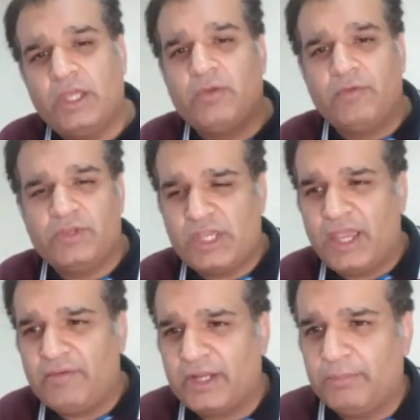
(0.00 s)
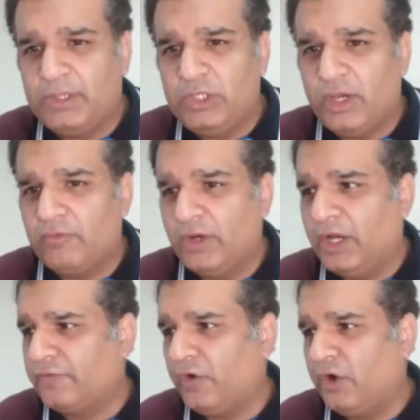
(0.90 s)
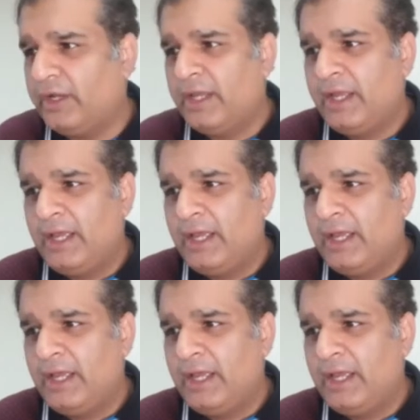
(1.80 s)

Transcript: in whichever company you have worked for,